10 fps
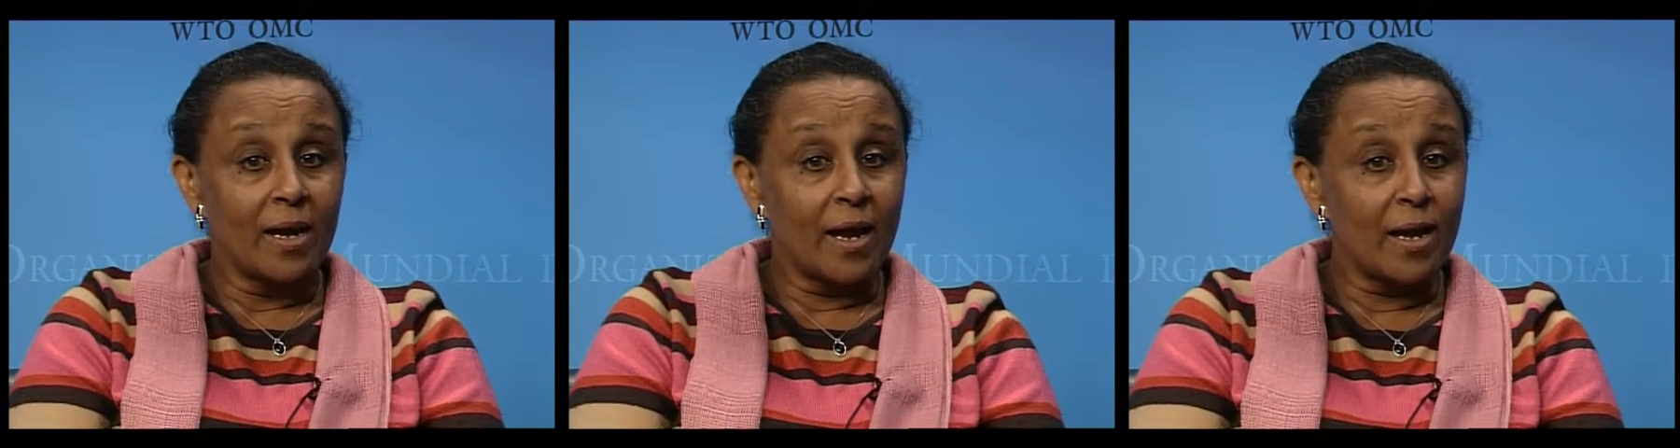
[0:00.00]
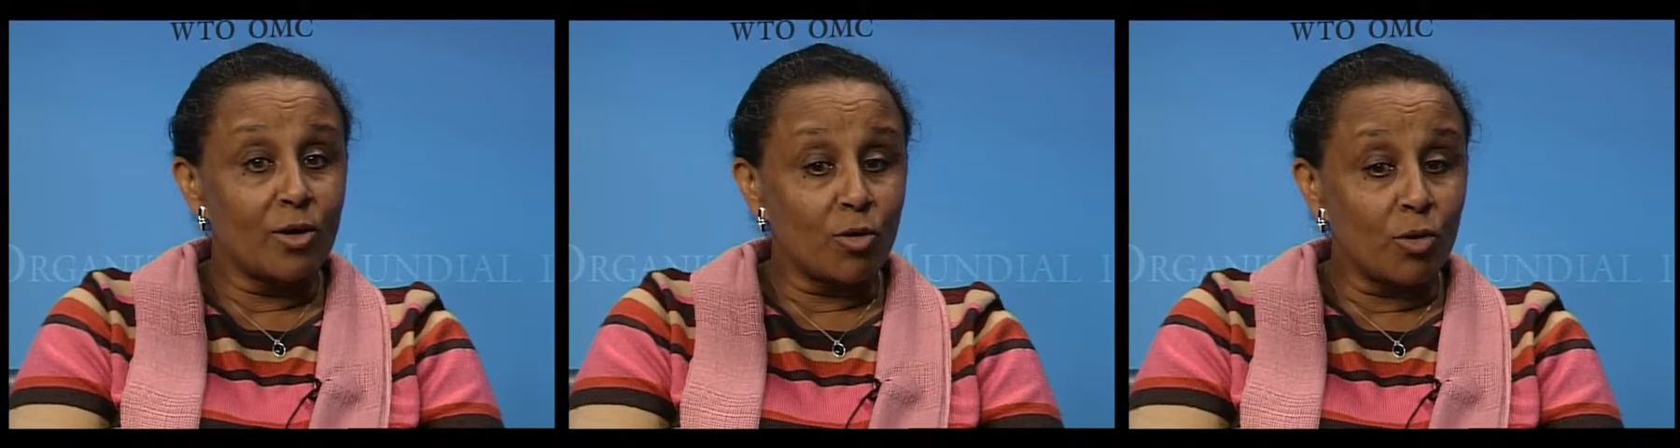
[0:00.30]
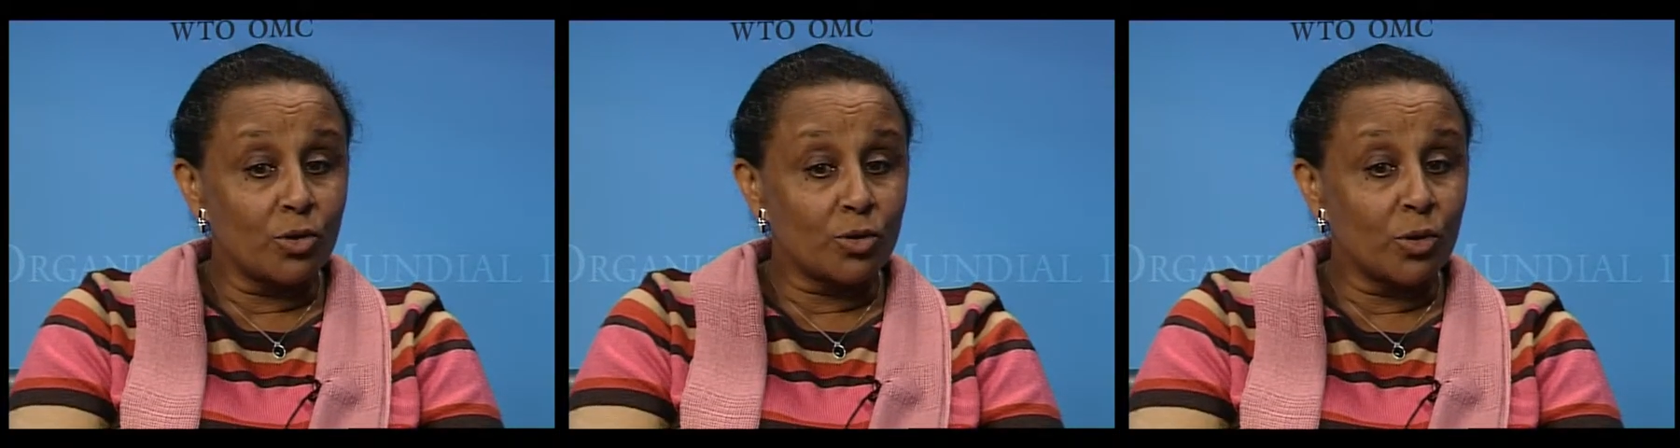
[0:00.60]
and
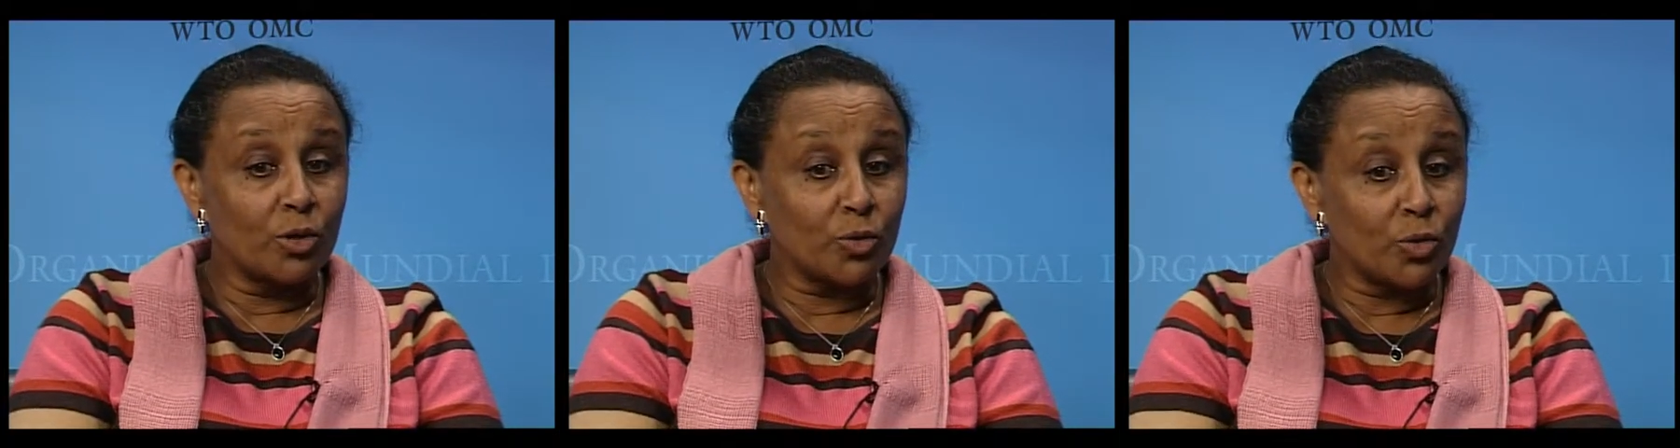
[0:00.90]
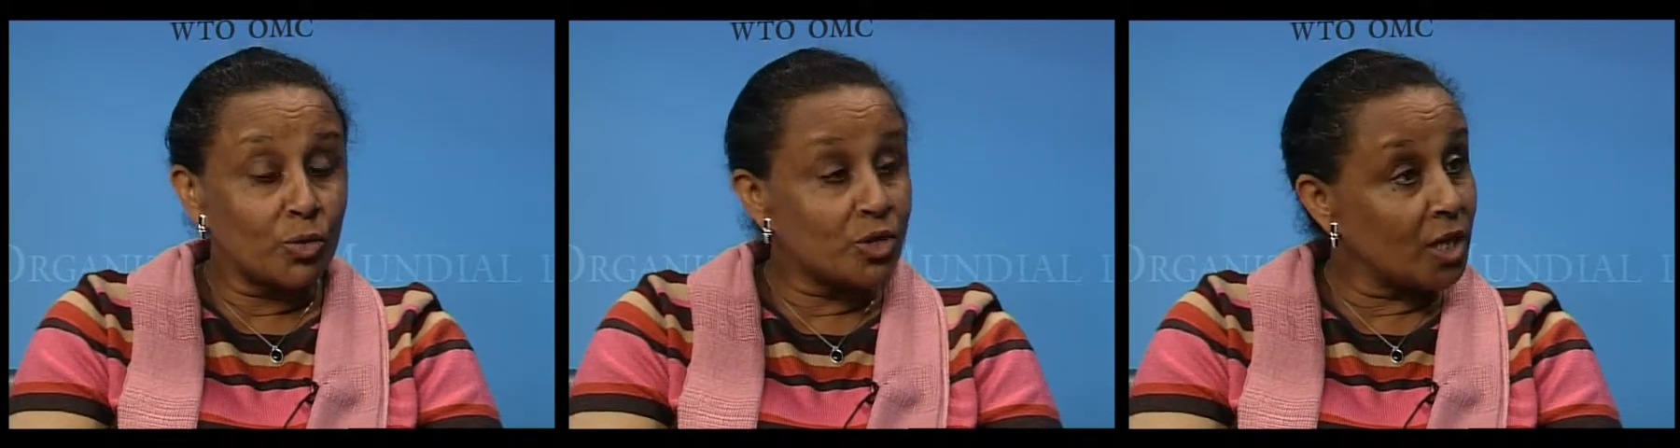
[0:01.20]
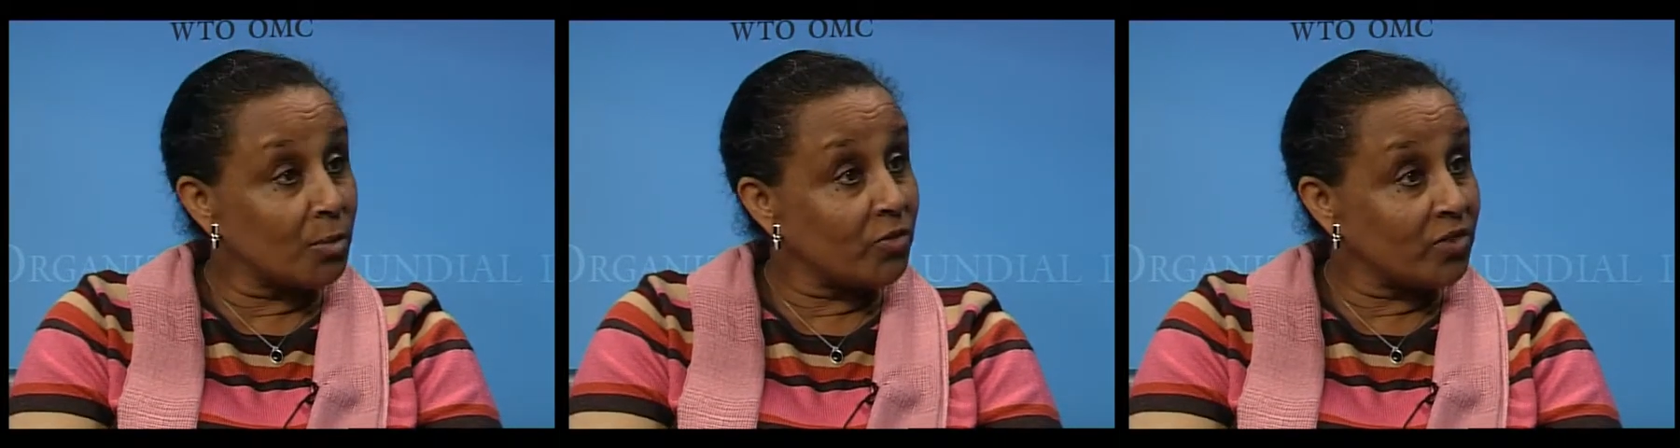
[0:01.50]
also introduce
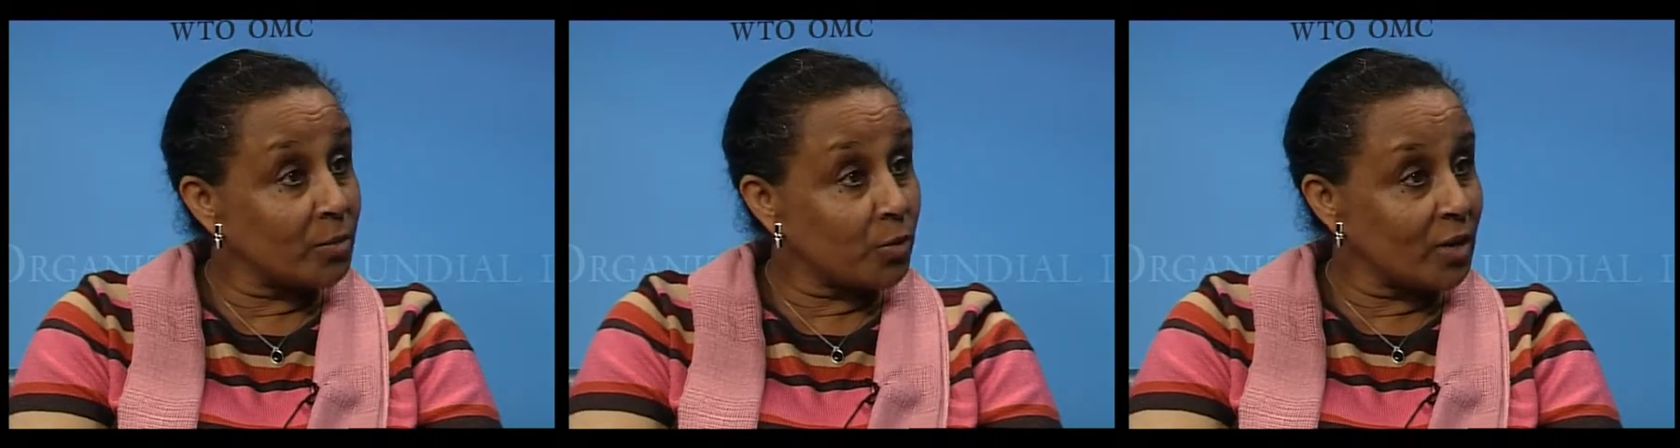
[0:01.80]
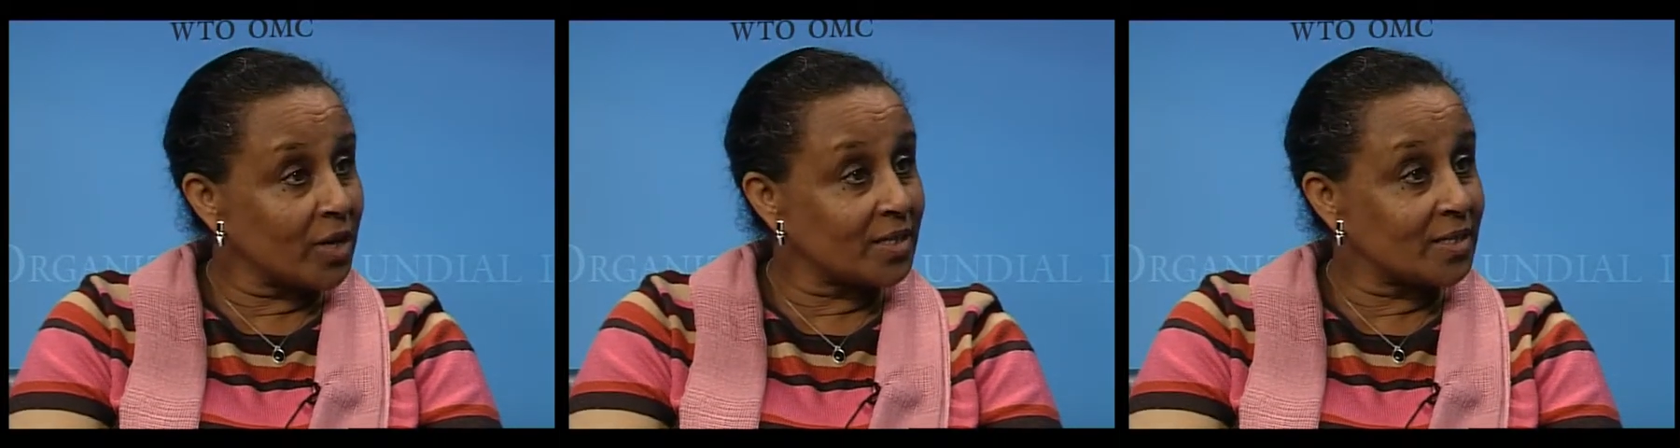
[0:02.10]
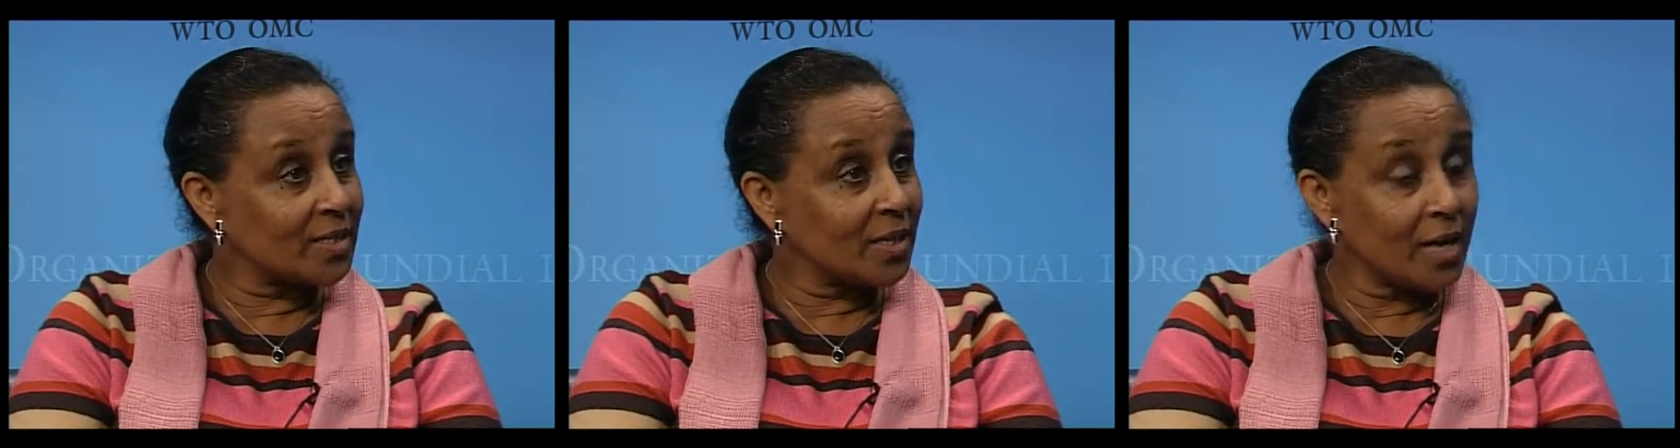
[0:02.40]
some of their products.